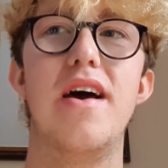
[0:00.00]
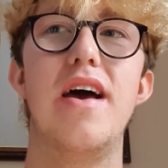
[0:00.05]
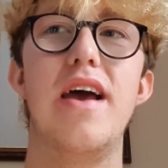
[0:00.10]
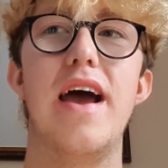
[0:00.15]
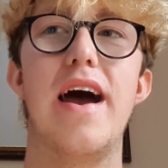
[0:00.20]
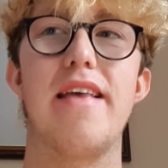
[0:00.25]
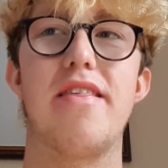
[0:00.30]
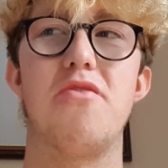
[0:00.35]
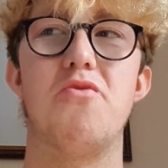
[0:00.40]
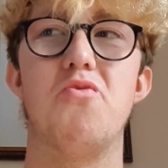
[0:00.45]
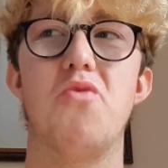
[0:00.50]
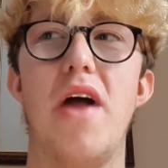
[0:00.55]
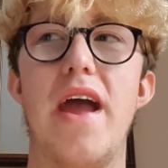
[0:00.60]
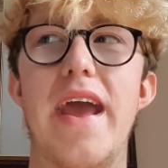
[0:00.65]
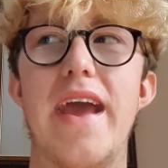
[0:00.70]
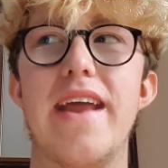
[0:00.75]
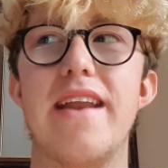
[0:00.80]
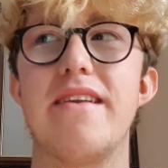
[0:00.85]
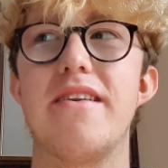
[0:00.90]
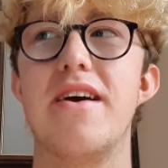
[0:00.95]
hasn't
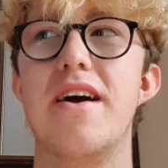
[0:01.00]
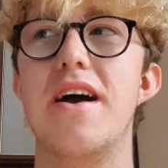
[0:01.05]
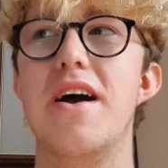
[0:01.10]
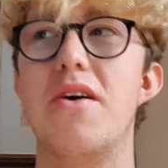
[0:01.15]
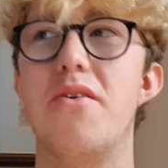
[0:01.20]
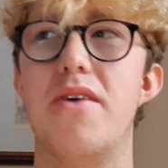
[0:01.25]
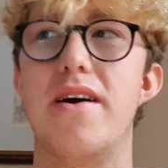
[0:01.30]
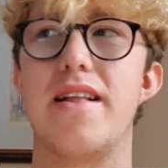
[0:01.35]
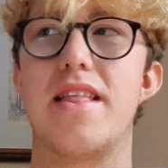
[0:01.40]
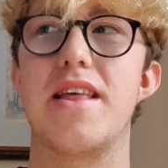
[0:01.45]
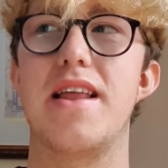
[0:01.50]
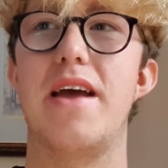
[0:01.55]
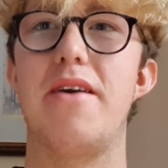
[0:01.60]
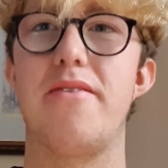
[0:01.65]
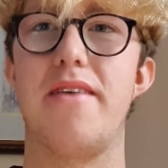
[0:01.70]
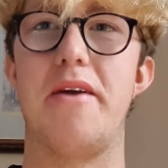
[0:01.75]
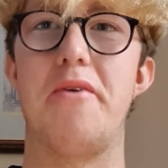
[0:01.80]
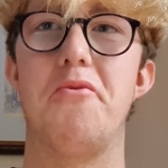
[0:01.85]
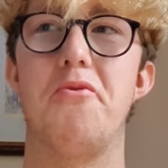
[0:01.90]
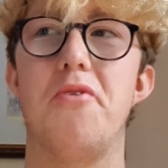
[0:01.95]
rained. Where today
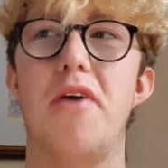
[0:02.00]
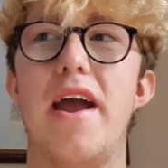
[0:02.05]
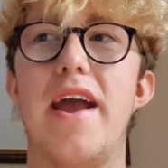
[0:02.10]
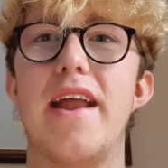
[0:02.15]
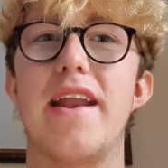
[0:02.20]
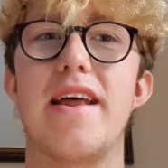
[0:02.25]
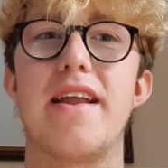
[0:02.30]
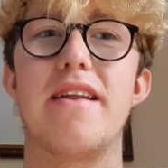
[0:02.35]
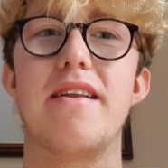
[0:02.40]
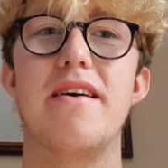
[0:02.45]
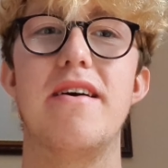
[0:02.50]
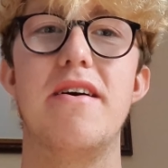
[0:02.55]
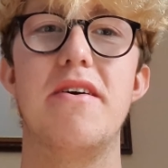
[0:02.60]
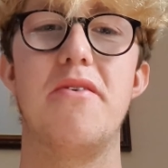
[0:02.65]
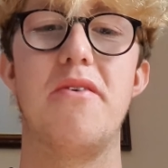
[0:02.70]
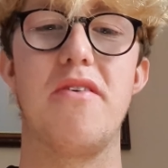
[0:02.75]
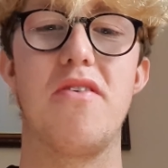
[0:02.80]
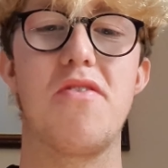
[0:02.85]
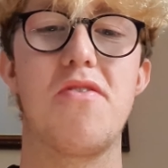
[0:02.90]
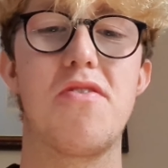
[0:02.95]
was like raining,
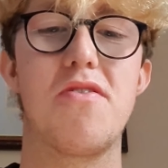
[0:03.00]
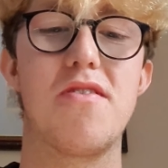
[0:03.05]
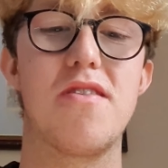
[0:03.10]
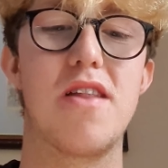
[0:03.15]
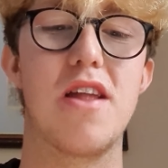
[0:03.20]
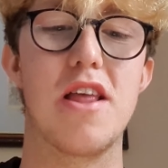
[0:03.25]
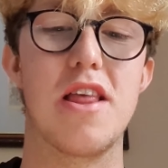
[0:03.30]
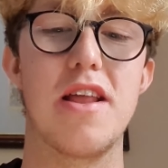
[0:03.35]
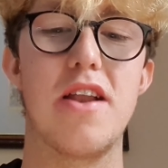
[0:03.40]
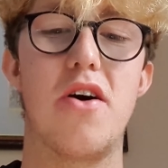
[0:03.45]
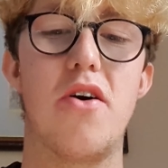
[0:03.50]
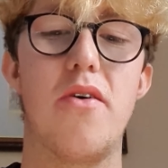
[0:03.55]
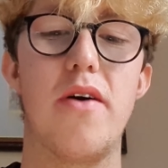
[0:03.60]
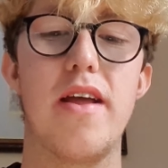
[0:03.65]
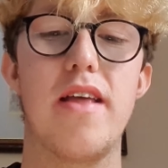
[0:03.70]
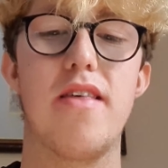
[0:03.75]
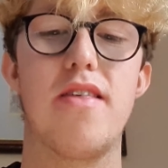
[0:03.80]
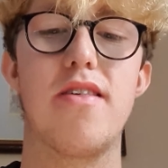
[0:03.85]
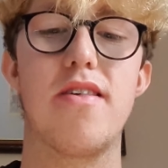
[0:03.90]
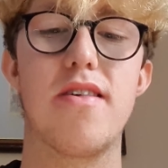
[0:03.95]
which doesn't
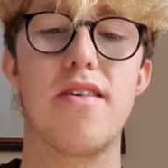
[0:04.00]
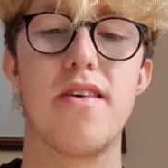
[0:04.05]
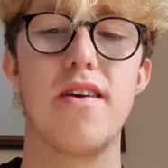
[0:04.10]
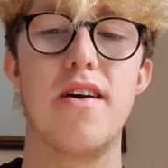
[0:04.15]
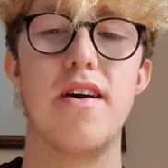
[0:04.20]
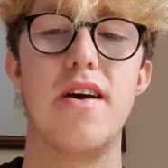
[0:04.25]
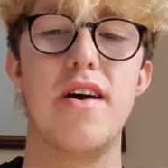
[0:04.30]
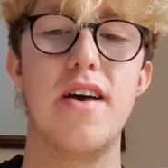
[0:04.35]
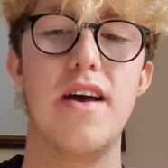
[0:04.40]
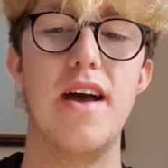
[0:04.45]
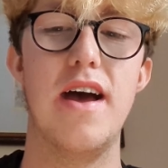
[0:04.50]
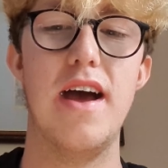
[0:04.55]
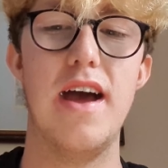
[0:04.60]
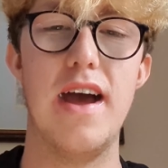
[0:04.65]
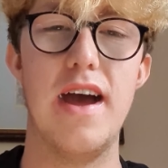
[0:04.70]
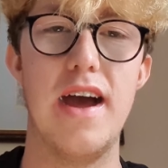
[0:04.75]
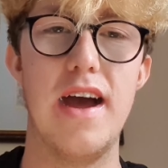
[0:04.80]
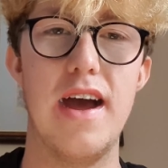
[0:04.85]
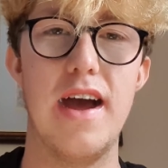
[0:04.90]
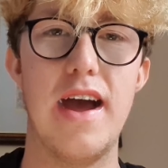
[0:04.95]
always
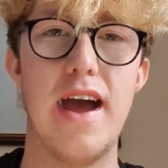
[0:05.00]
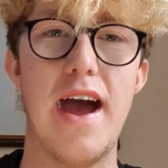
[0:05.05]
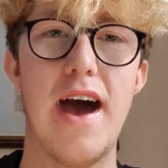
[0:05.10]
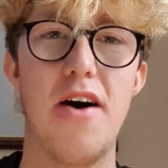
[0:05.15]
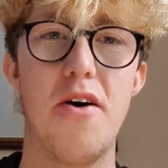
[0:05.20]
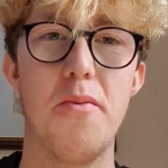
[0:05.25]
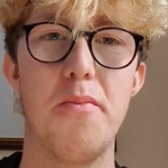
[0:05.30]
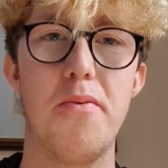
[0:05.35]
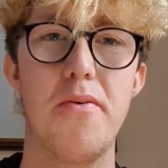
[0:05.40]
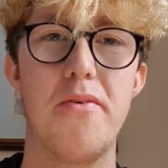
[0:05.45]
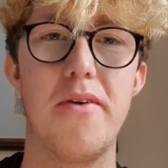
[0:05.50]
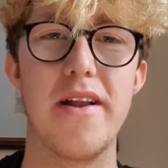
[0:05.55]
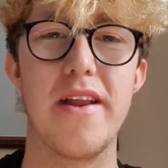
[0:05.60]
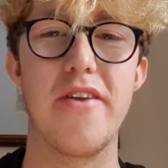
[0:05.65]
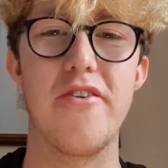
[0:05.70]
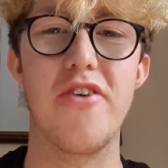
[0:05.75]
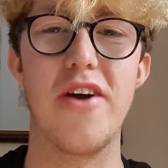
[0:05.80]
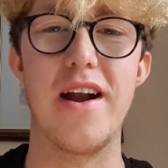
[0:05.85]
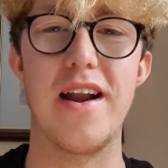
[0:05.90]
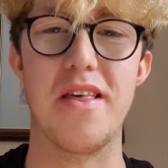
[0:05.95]
help when
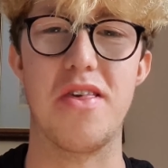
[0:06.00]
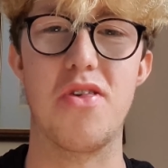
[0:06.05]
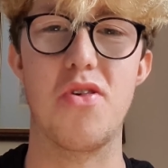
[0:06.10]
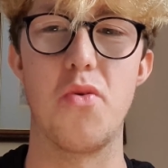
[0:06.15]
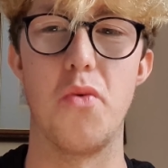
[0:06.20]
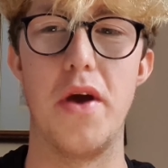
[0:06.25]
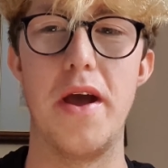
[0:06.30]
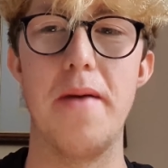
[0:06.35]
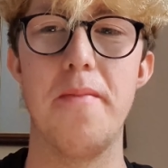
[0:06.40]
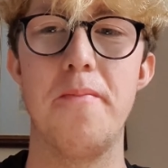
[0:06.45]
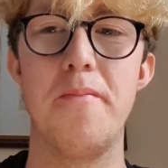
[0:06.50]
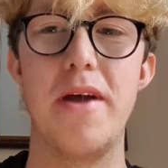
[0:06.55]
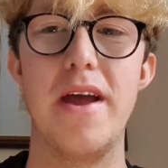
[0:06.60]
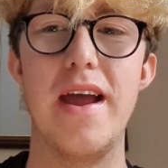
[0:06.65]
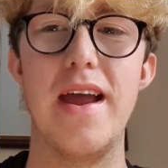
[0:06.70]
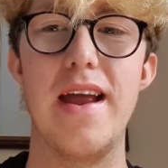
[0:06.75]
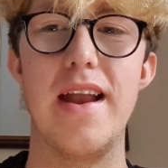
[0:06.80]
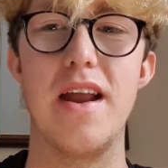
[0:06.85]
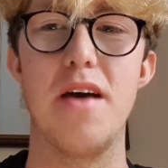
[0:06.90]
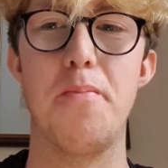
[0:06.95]
you're trying to swim
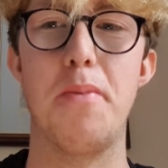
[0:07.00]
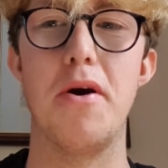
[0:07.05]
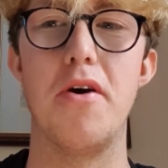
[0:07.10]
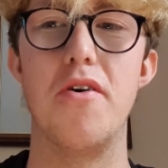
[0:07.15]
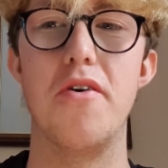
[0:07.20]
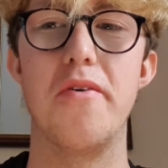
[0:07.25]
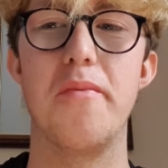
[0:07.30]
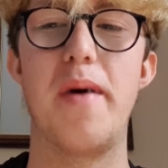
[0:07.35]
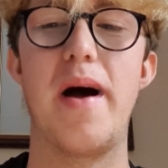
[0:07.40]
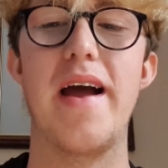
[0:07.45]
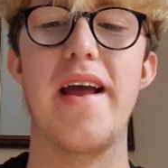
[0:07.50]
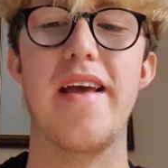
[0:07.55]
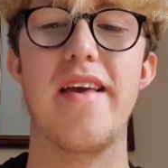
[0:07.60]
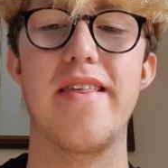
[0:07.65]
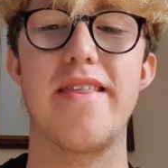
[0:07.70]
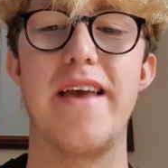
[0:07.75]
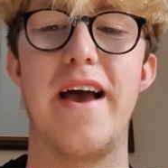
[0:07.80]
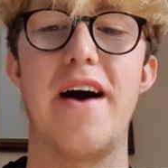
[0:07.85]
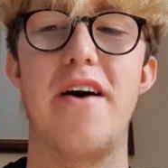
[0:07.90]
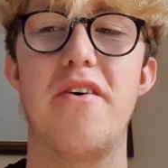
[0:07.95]
in a pool by
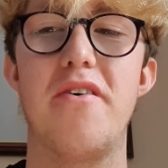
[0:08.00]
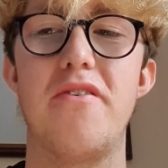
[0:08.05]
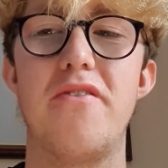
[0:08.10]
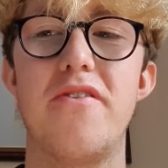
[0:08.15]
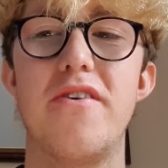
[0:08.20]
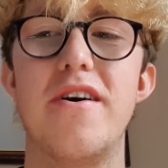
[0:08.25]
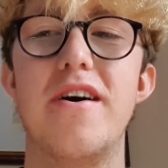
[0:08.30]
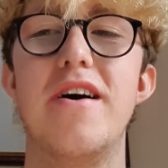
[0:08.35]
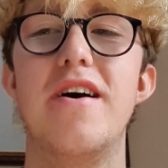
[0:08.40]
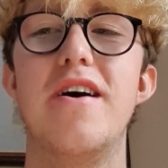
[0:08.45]
yourself.